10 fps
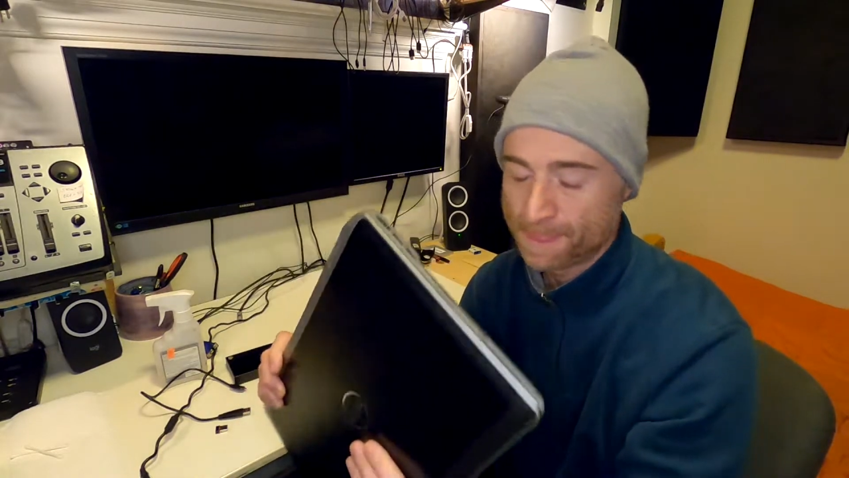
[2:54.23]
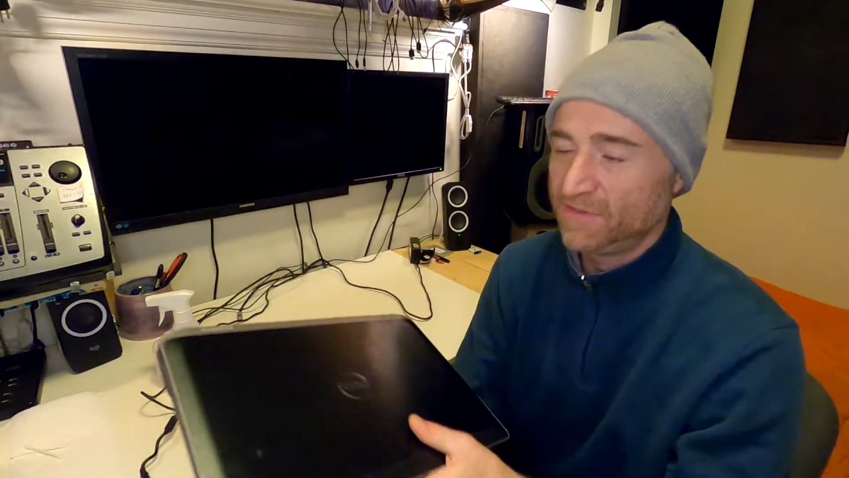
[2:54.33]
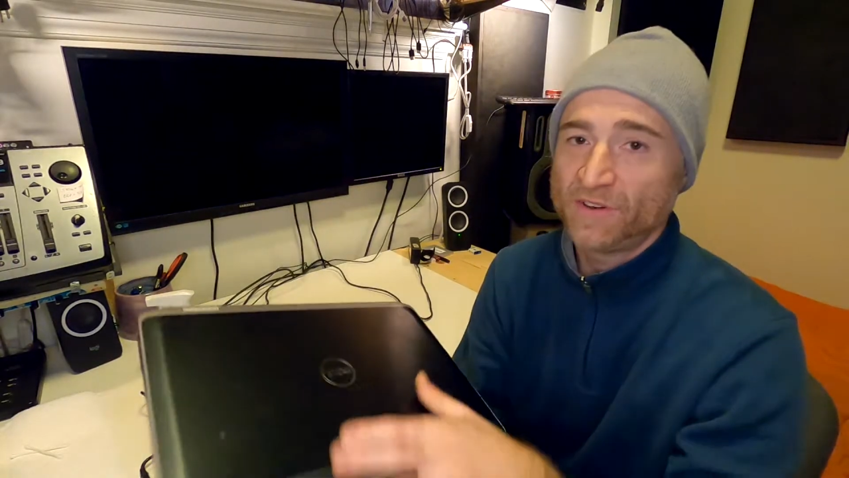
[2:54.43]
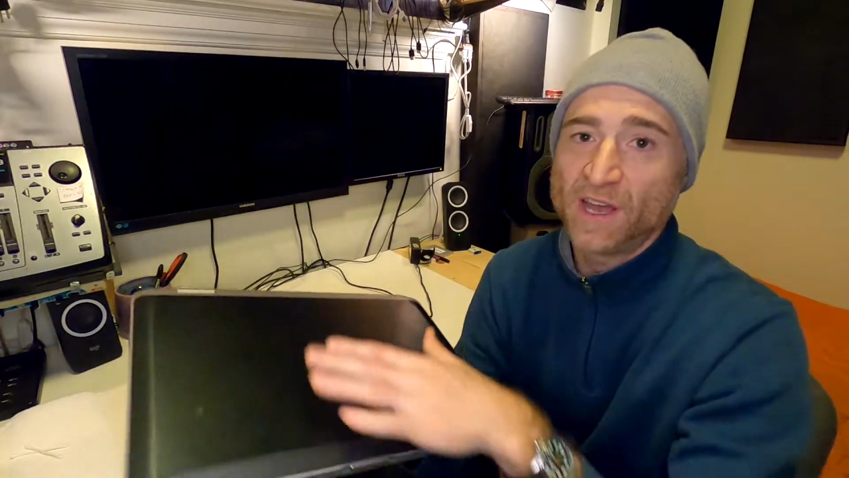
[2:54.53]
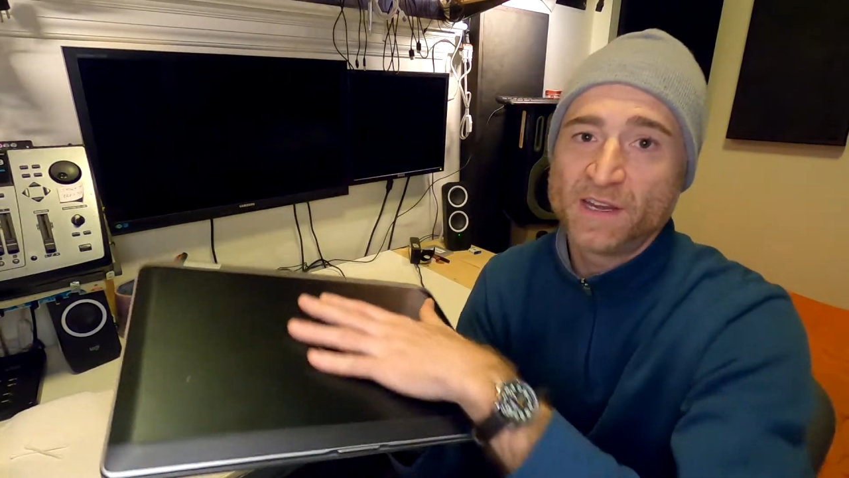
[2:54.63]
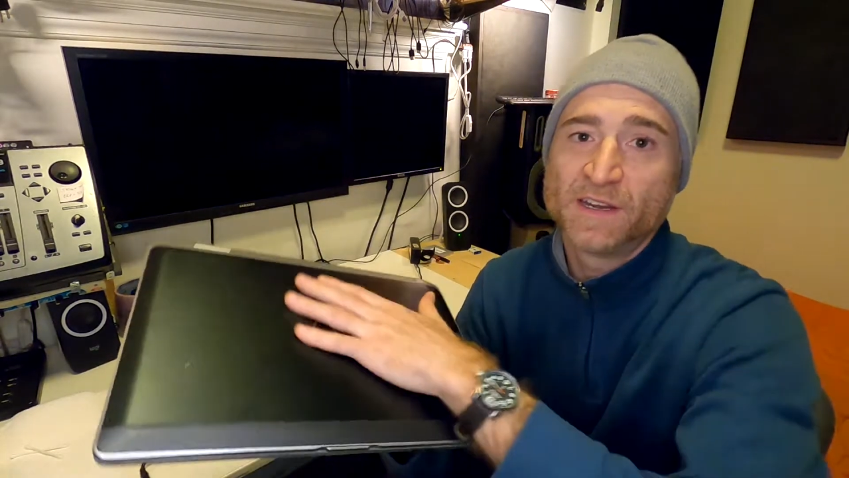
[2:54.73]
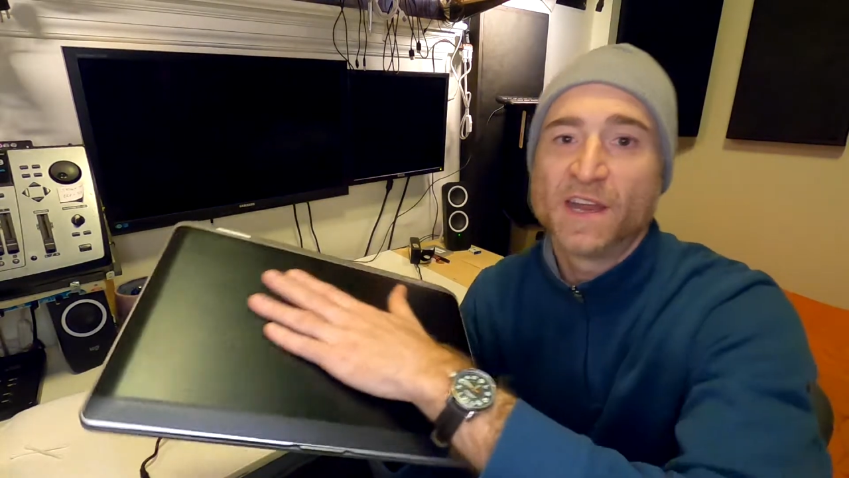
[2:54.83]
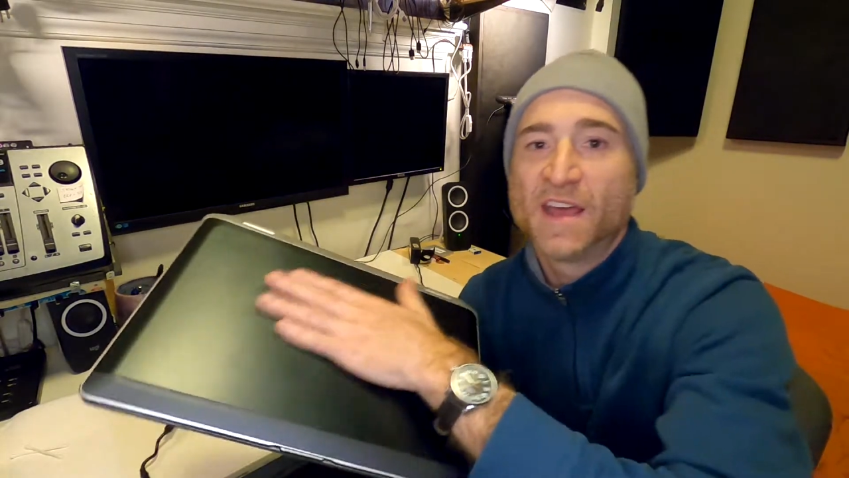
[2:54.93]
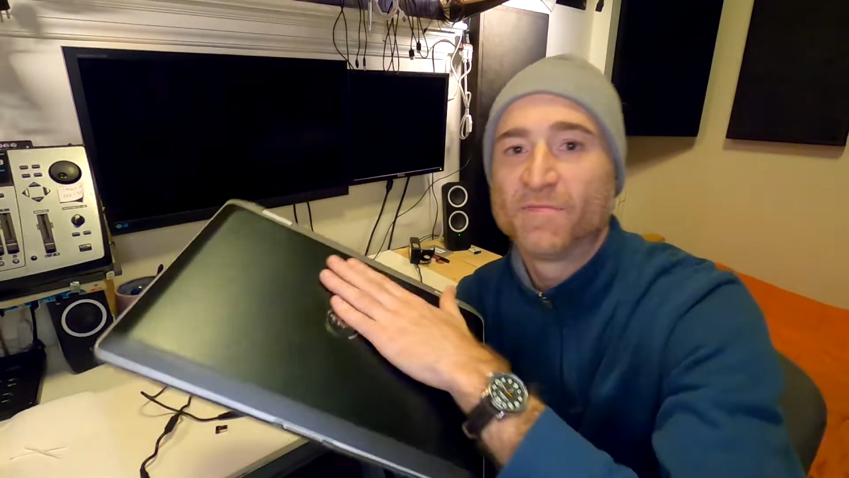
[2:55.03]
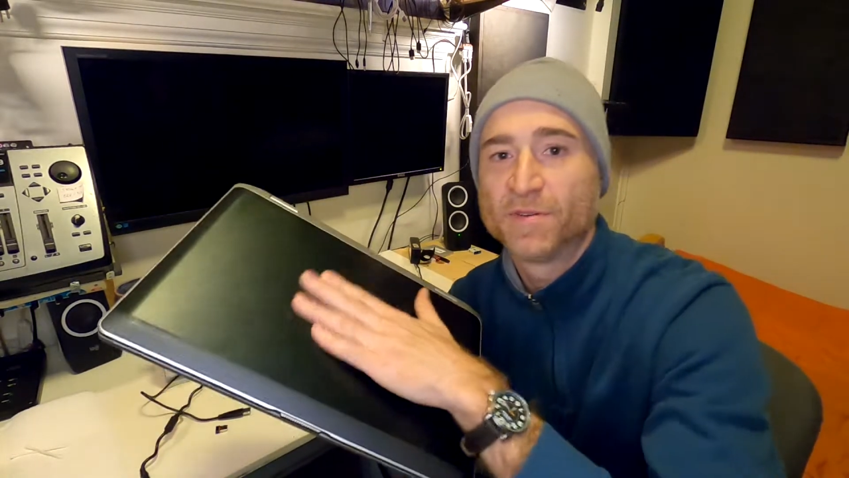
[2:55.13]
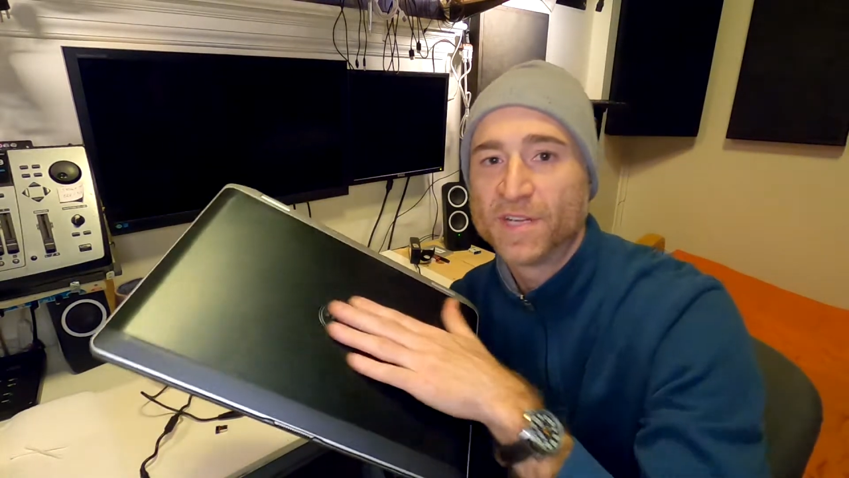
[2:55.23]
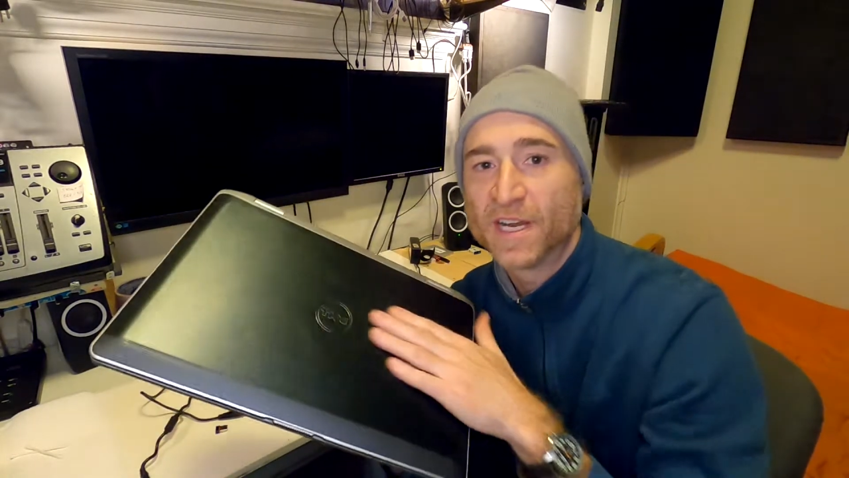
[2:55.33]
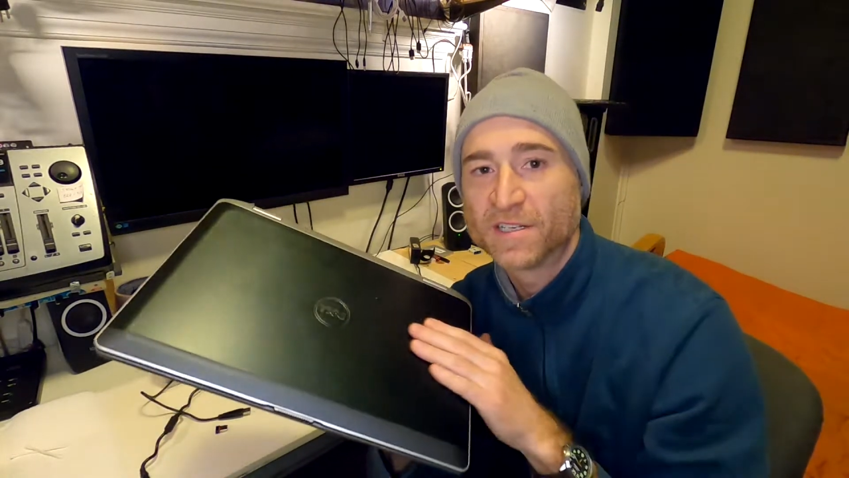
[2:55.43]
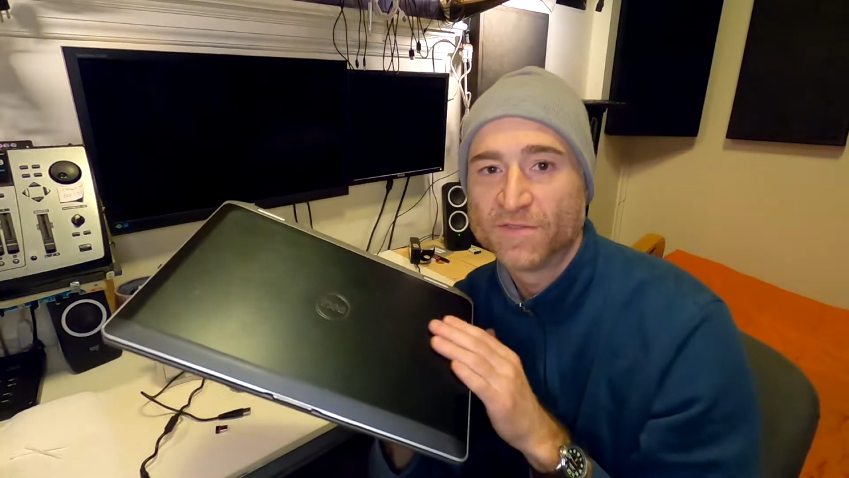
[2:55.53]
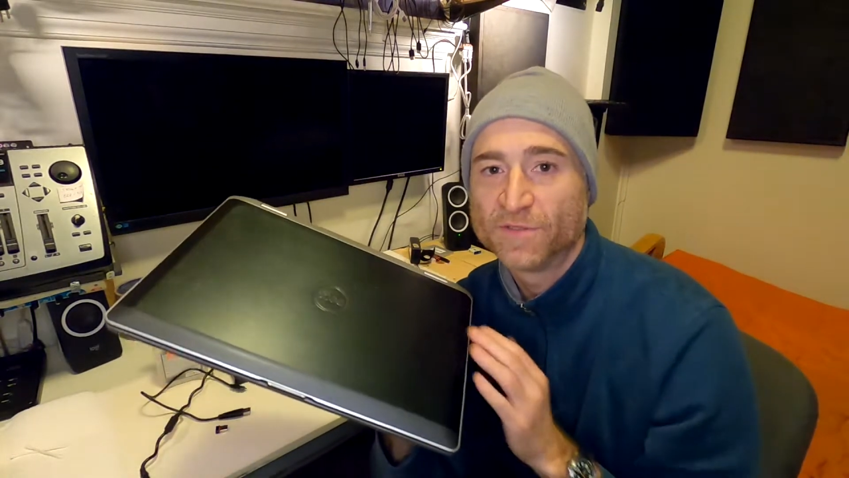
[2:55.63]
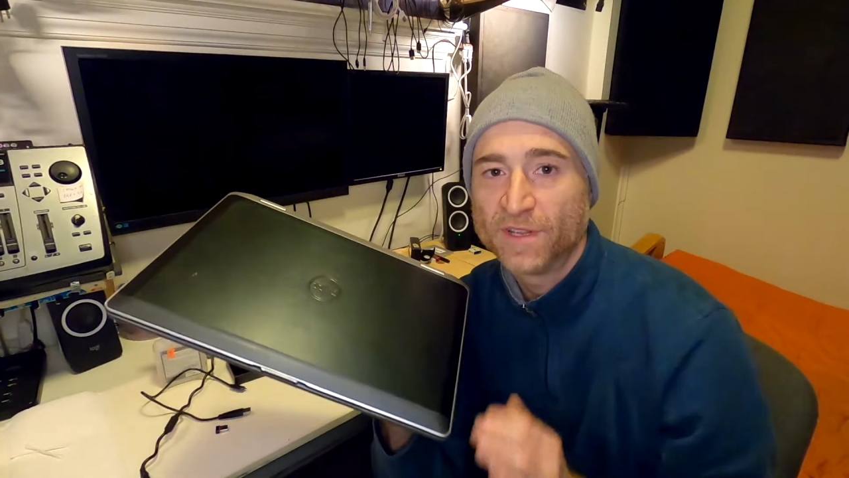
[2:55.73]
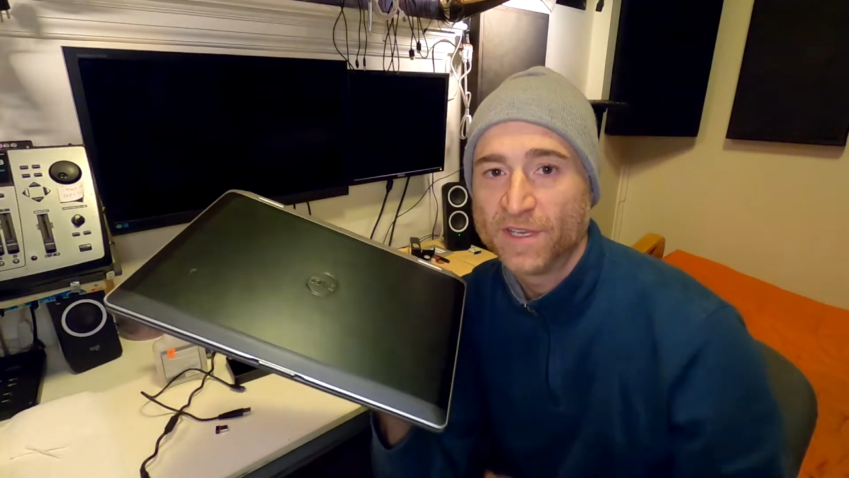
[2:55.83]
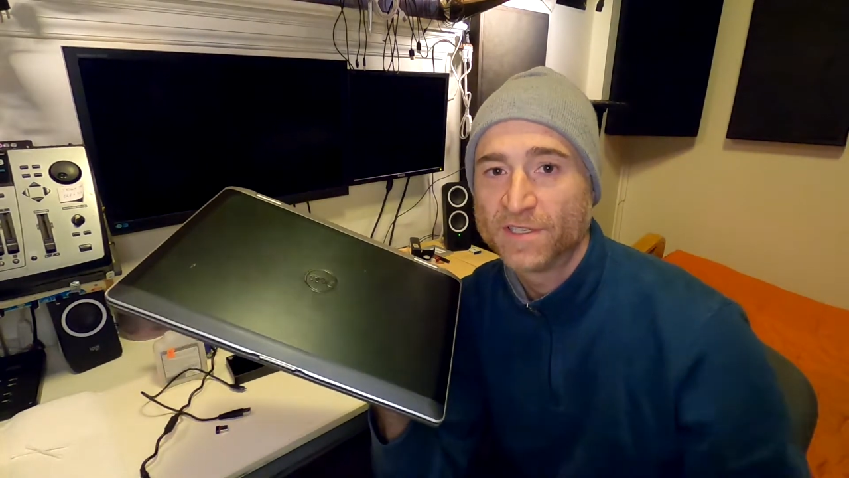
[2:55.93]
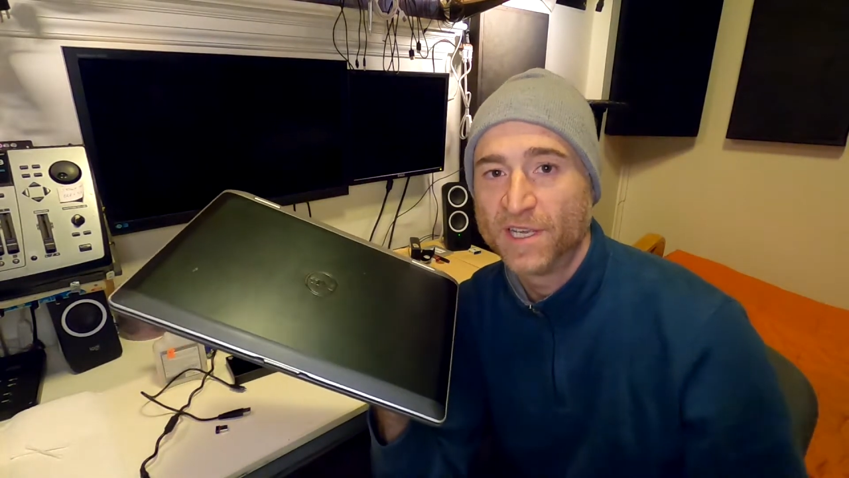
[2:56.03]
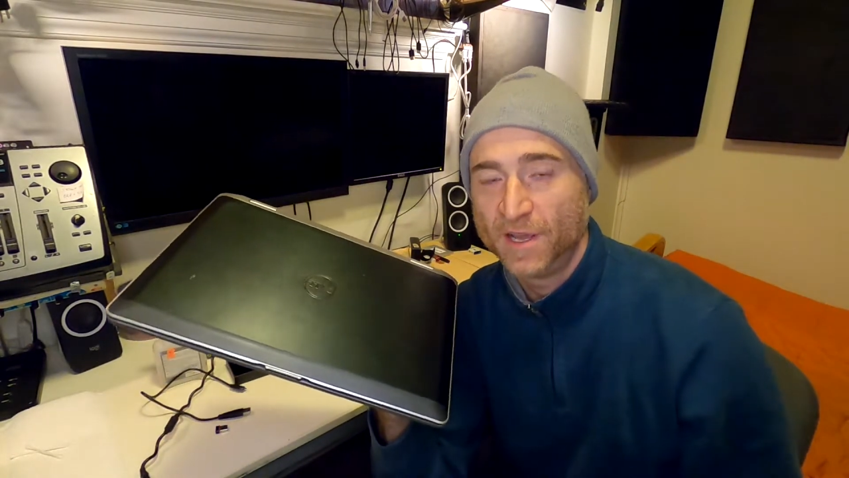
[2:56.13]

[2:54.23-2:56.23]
If I didn't have protection for this,